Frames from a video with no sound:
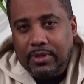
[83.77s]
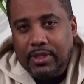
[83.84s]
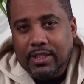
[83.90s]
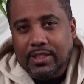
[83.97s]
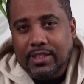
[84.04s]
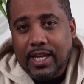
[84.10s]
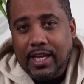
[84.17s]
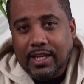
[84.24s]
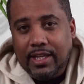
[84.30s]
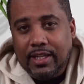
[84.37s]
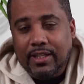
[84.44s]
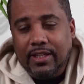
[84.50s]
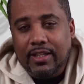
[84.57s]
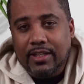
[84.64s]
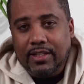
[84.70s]

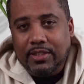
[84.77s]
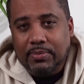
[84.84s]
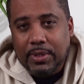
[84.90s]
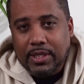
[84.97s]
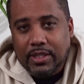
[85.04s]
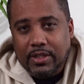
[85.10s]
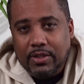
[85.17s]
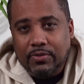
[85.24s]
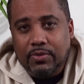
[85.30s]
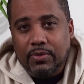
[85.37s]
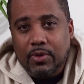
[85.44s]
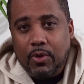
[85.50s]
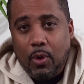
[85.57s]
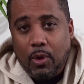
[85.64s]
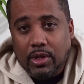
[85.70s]
Second, speaking of
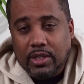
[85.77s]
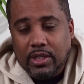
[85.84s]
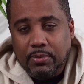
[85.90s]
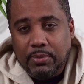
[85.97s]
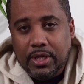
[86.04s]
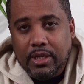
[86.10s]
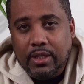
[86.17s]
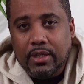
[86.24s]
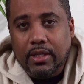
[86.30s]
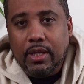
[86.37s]
calling them in,